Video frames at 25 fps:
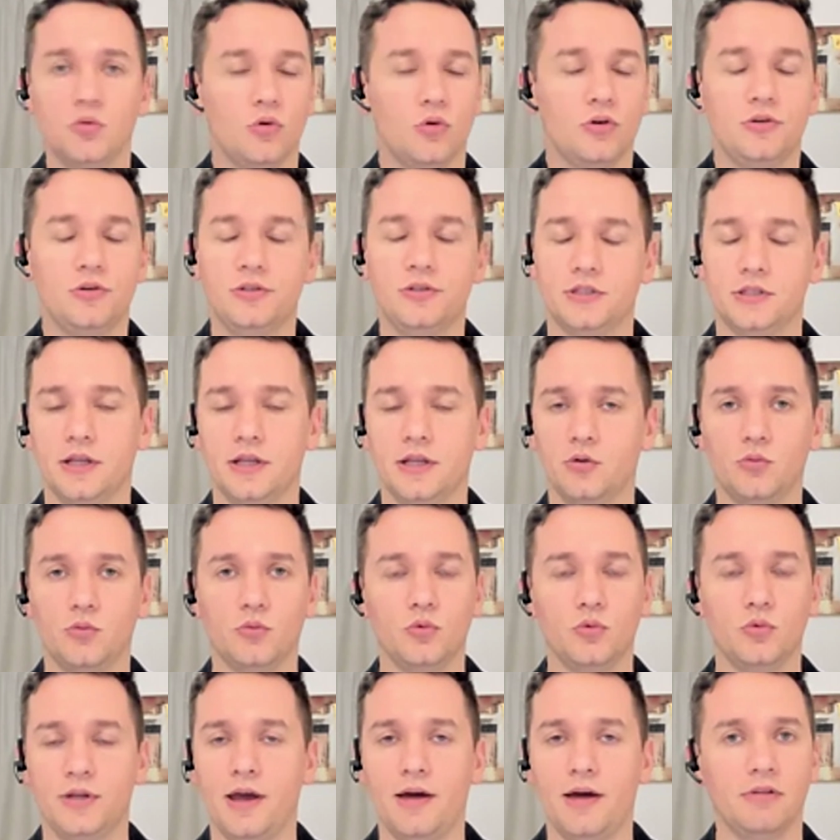or you just like
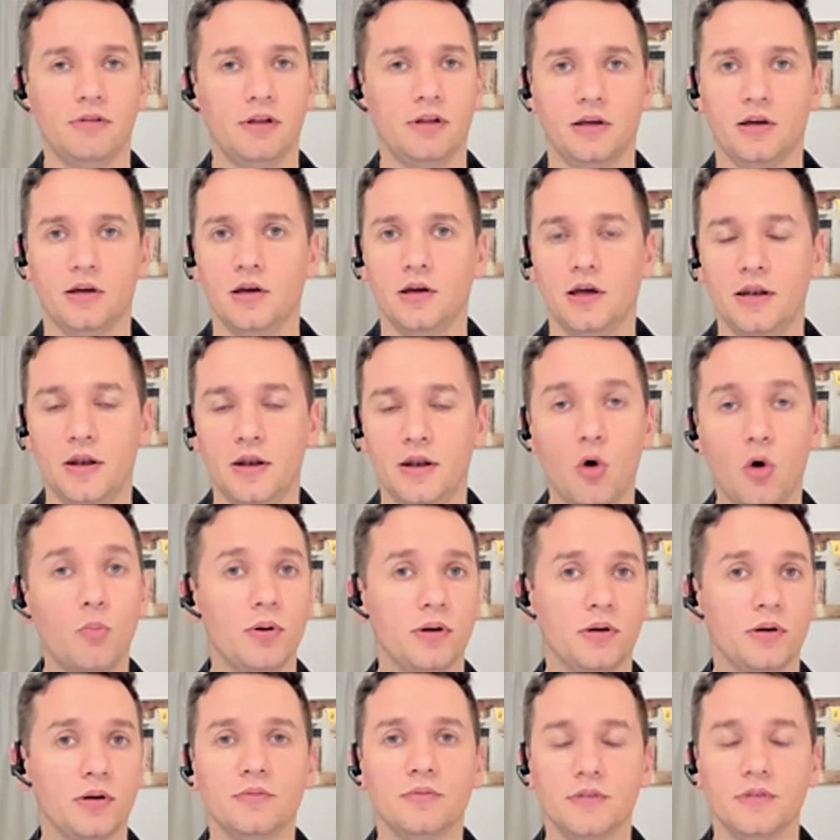would have like an
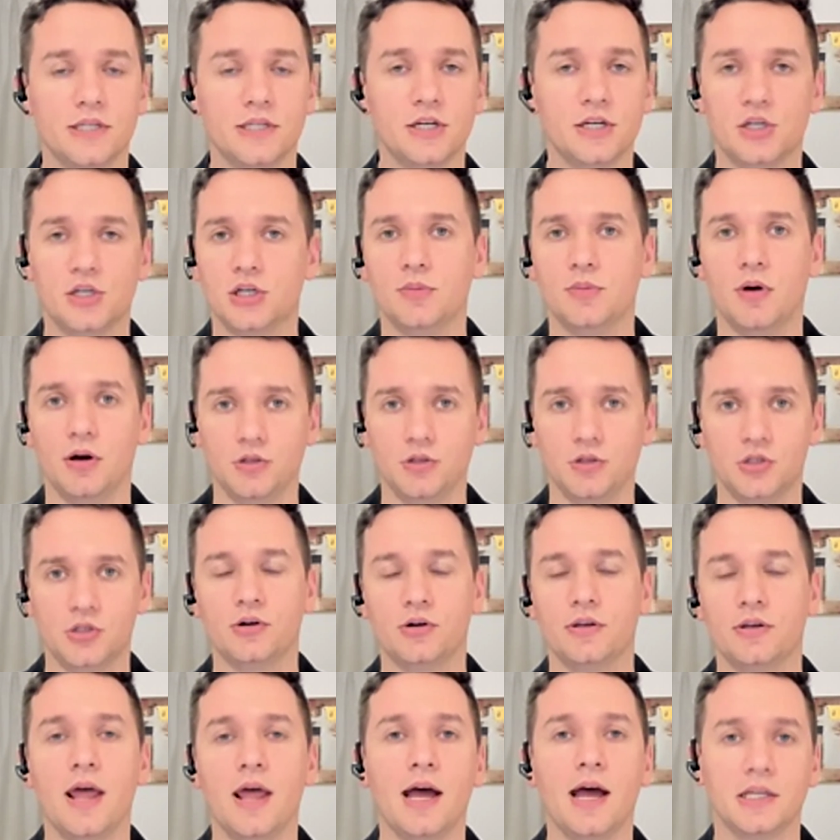open conversation about
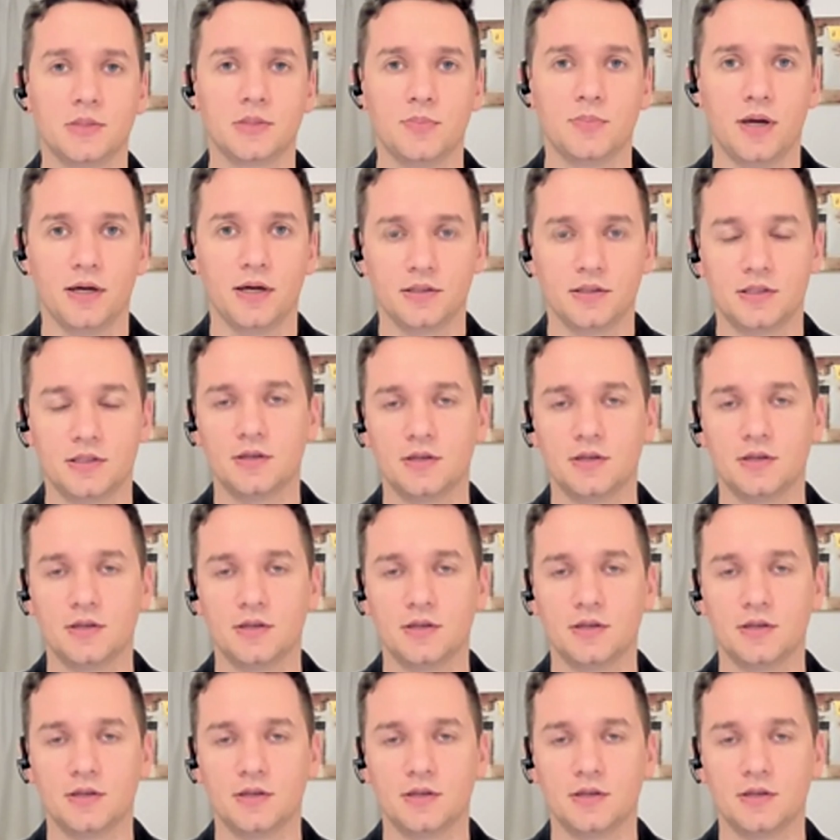certain aspects.